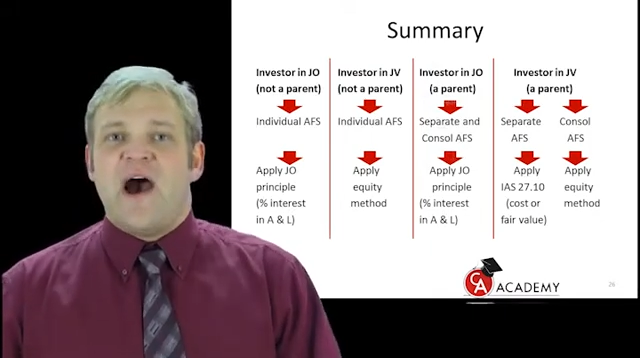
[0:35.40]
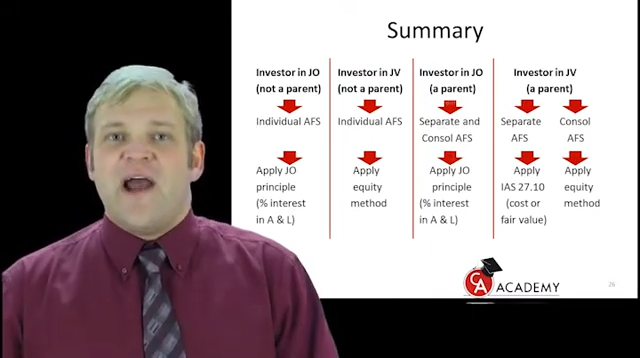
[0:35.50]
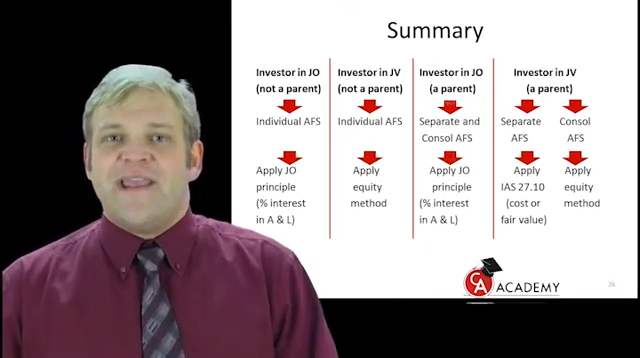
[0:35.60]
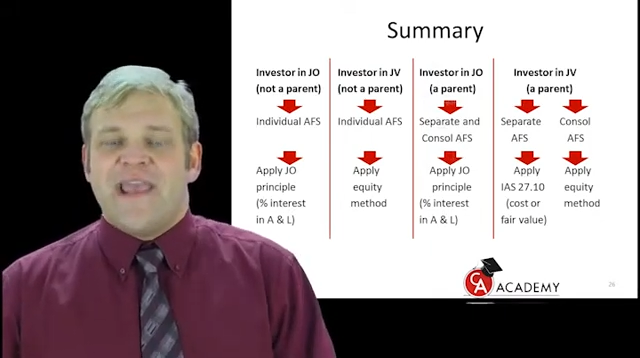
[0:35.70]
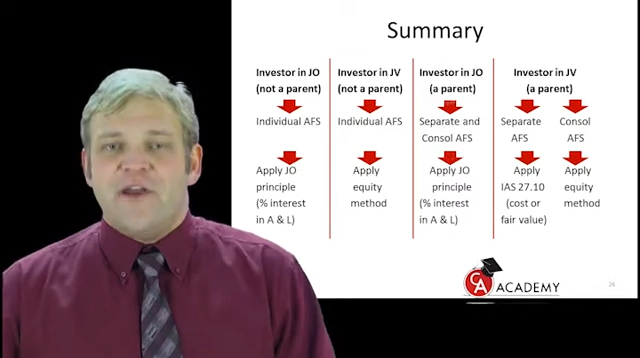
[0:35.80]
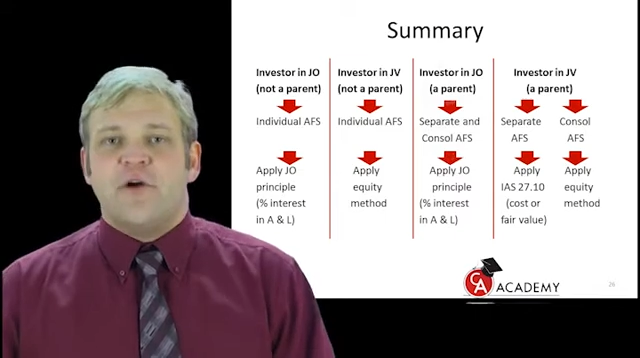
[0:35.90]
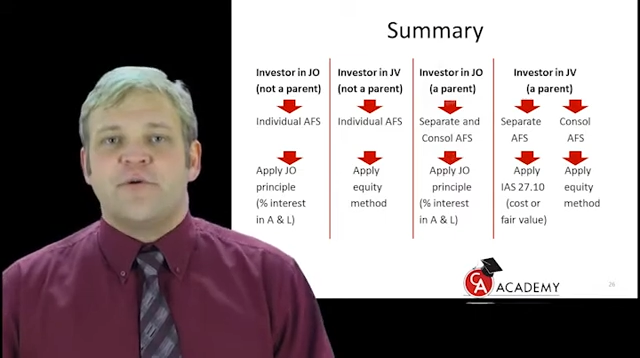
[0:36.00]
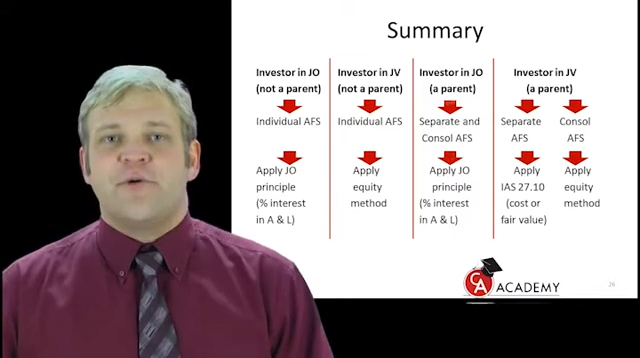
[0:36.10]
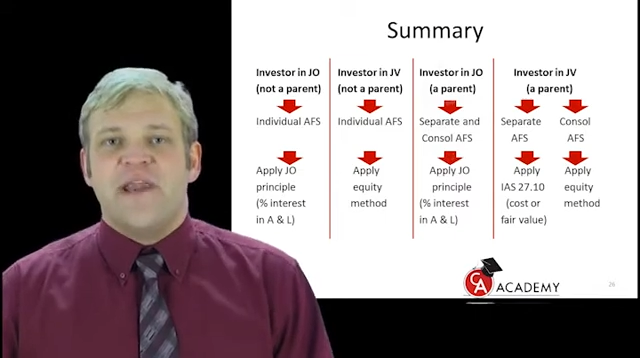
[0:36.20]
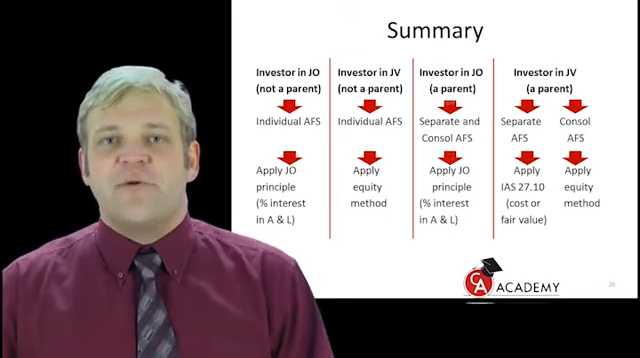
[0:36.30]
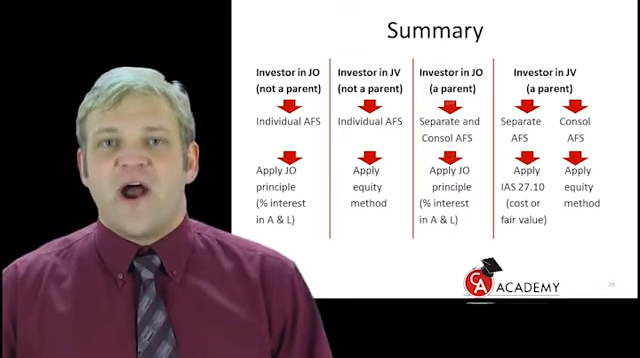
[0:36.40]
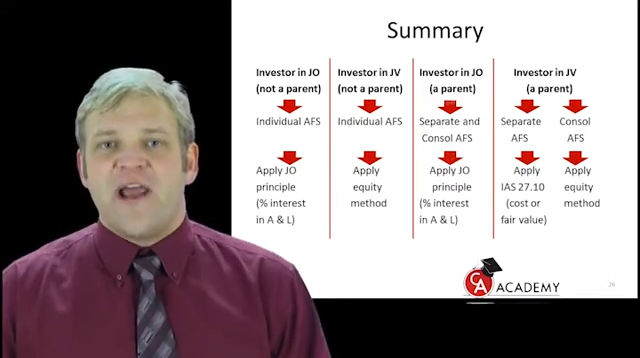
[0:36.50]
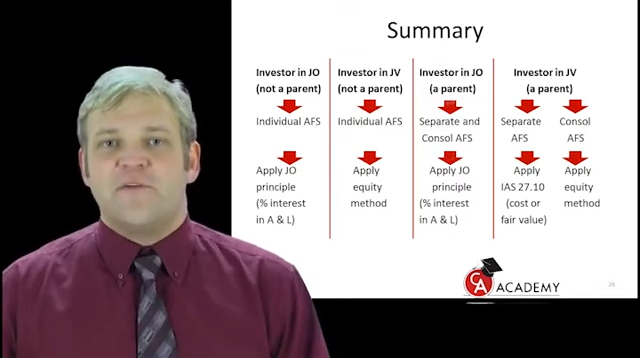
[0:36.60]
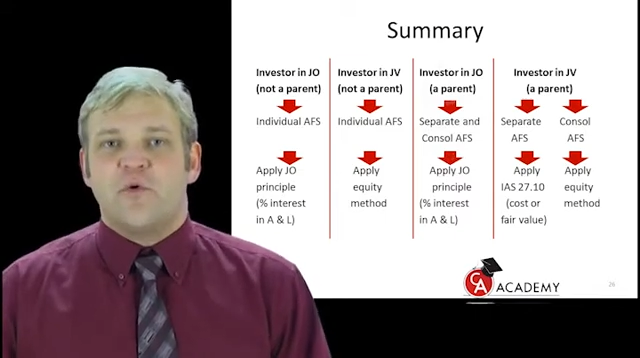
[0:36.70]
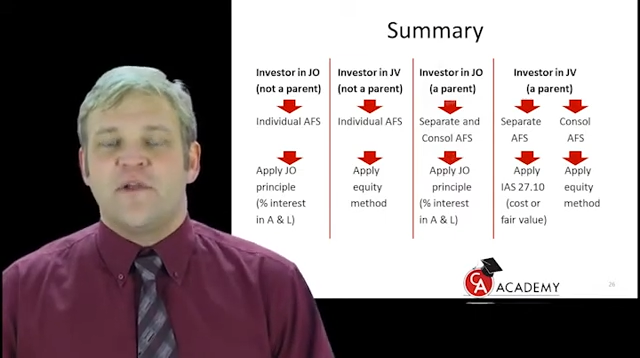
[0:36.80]
I cannot
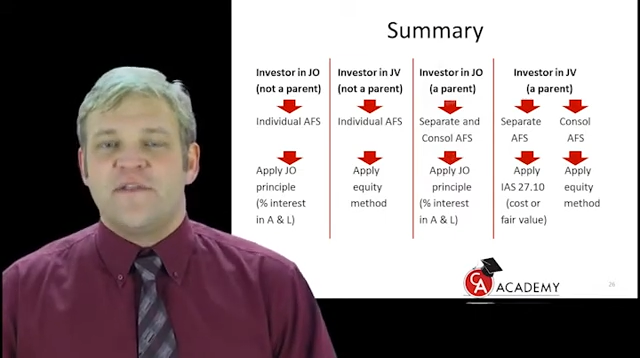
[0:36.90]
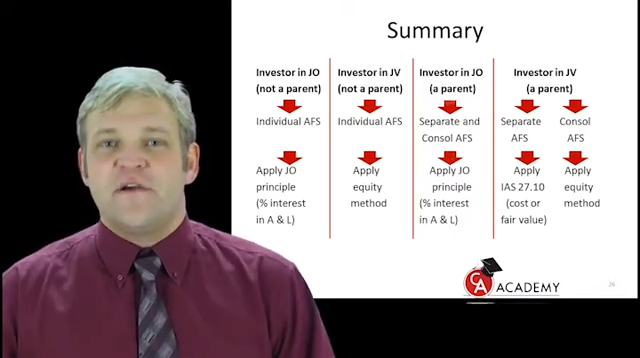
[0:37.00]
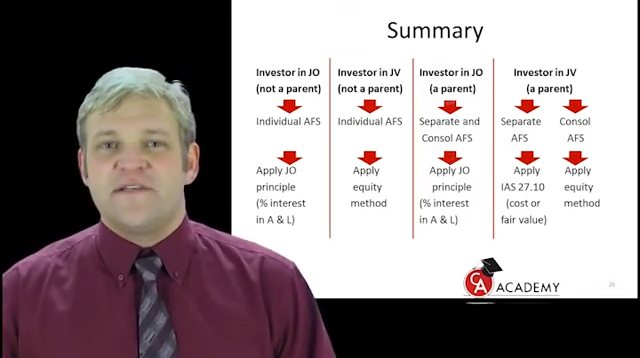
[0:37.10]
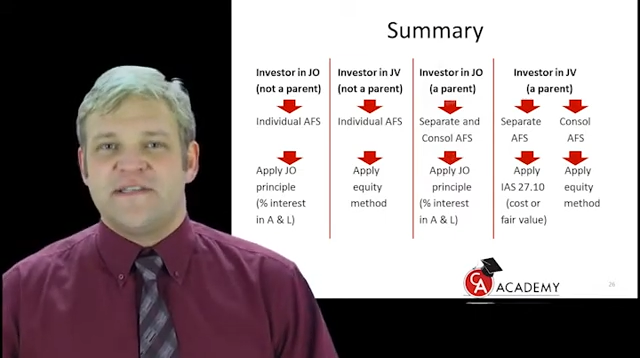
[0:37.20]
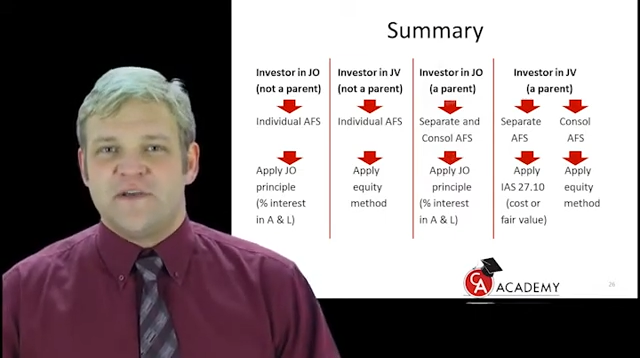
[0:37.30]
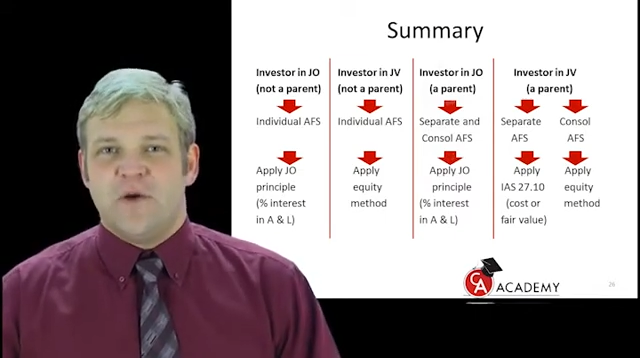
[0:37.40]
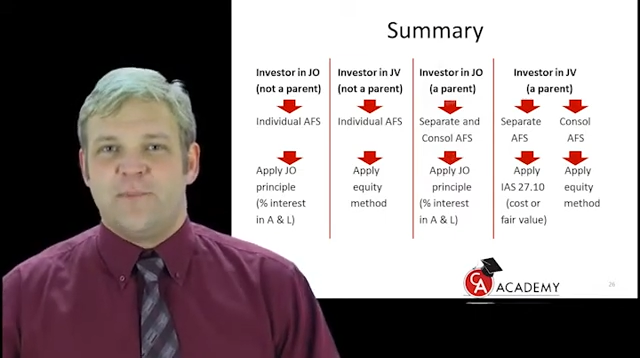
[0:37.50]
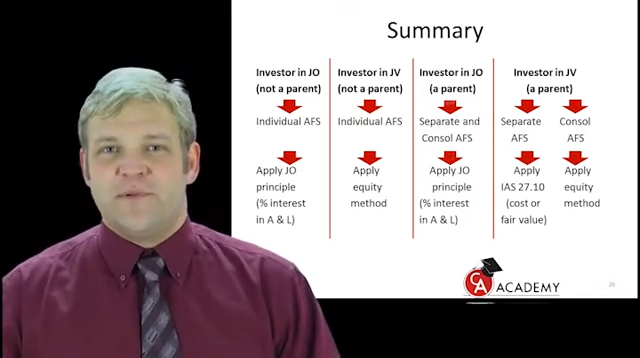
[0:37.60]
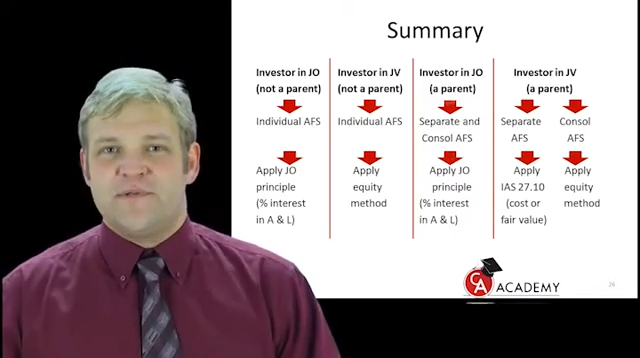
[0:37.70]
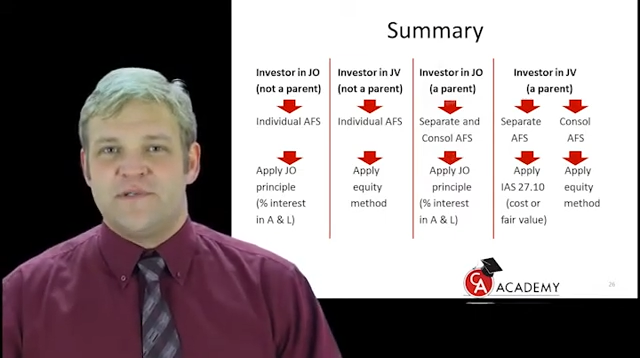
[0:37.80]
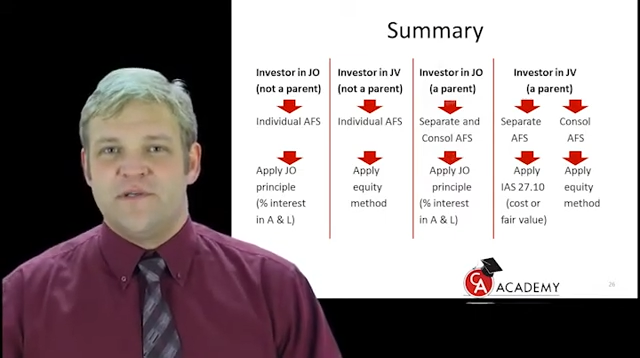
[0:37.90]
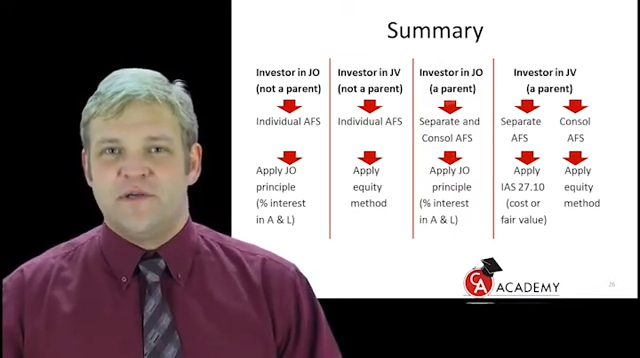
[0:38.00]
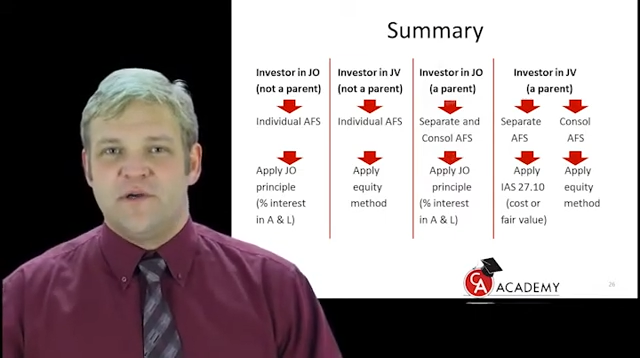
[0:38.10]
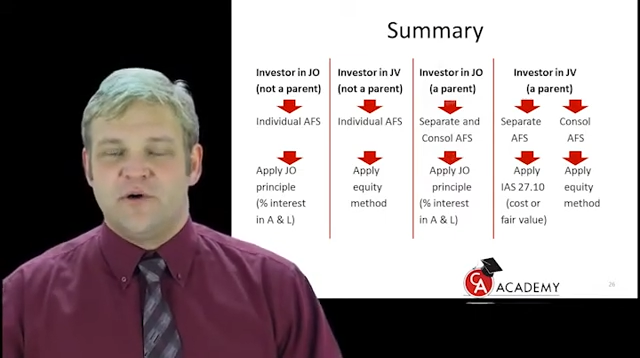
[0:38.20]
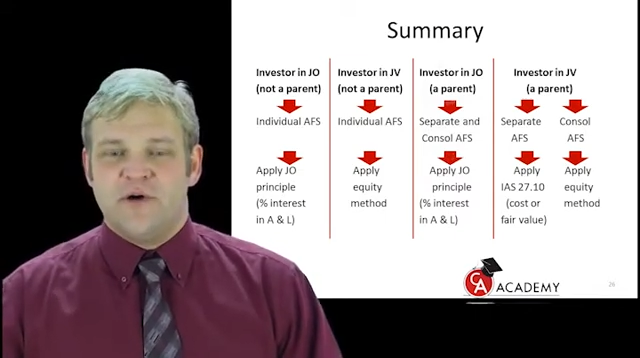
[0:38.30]
rewrite all of those examples.
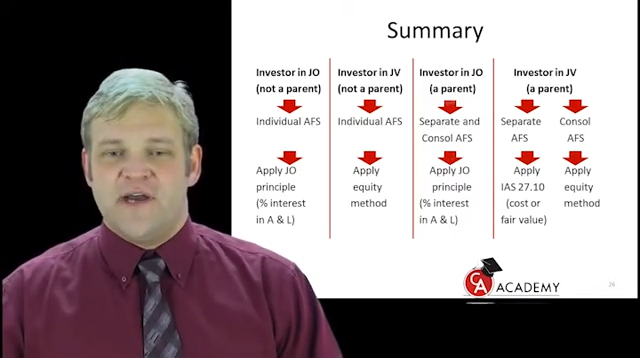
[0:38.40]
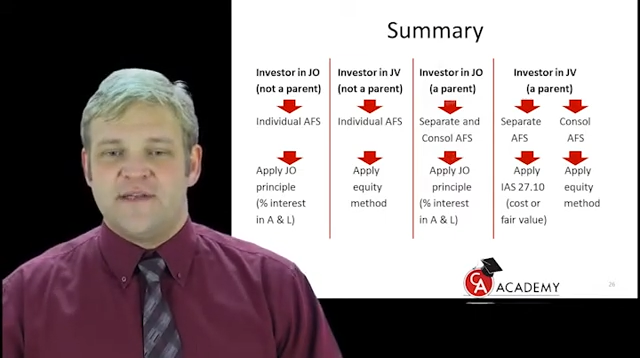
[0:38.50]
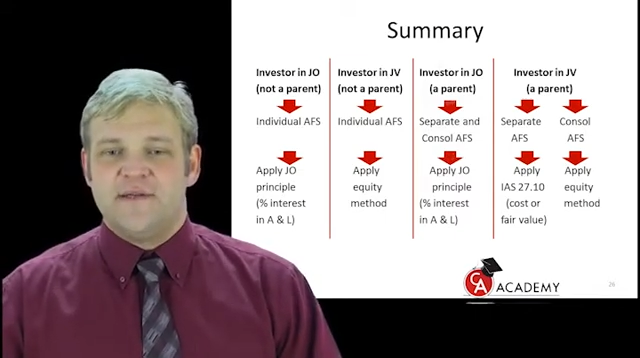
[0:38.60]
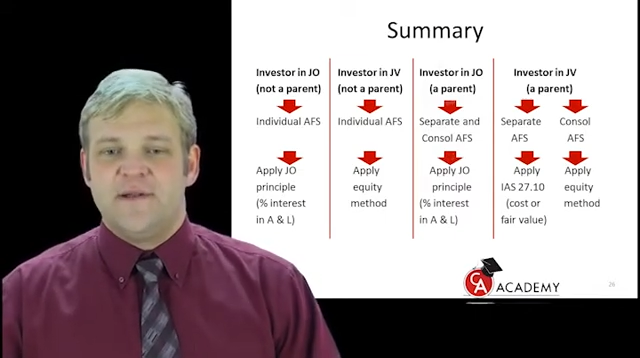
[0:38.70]
All right.